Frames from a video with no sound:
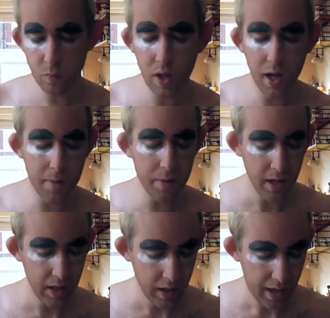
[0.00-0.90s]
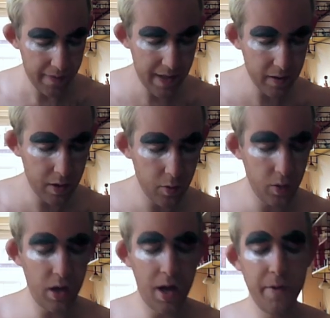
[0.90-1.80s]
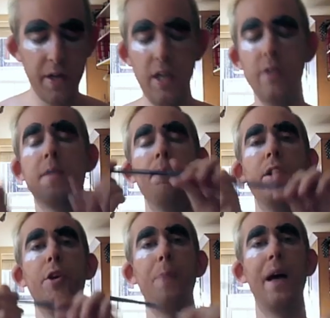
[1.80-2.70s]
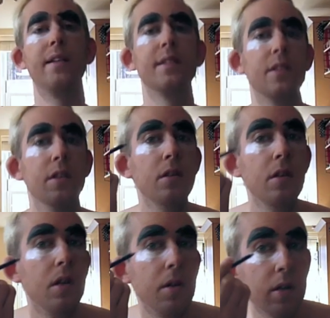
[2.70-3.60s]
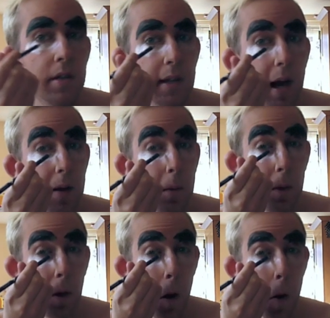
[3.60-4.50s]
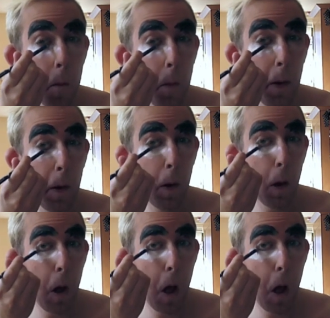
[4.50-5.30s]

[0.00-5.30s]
And then I'm going to use a blue pencil, because as we know, blue